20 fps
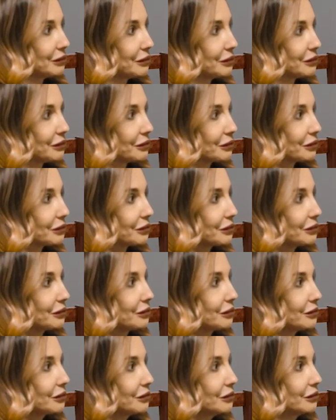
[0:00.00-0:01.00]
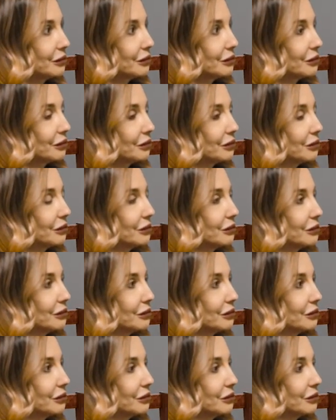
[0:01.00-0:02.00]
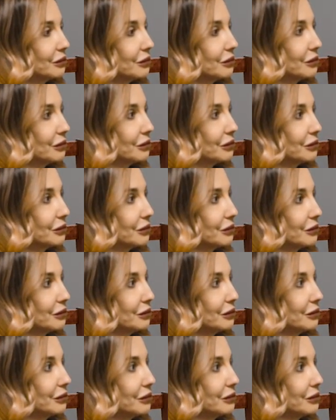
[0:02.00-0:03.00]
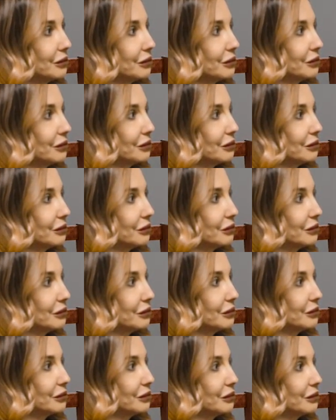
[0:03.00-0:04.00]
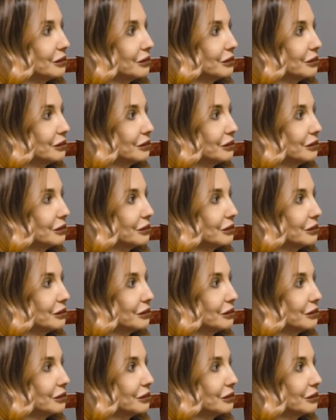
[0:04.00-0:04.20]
This person isn't speaking.